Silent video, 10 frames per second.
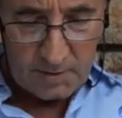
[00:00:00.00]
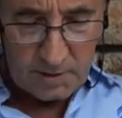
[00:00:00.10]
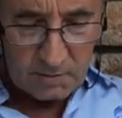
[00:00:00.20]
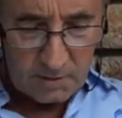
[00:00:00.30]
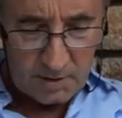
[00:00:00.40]

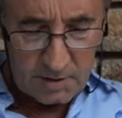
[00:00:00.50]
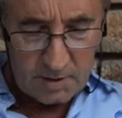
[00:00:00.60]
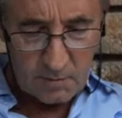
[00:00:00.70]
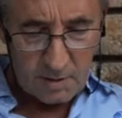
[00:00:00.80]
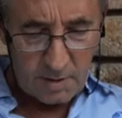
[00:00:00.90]
Just want to
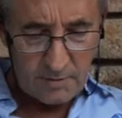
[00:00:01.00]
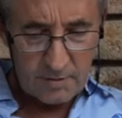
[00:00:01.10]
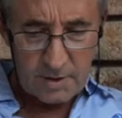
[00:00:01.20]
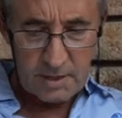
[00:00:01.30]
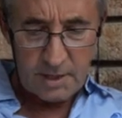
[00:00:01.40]
see what I've
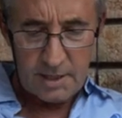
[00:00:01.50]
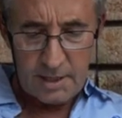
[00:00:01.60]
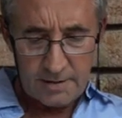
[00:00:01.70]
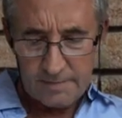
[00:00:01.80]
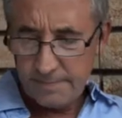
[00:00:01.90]
written here.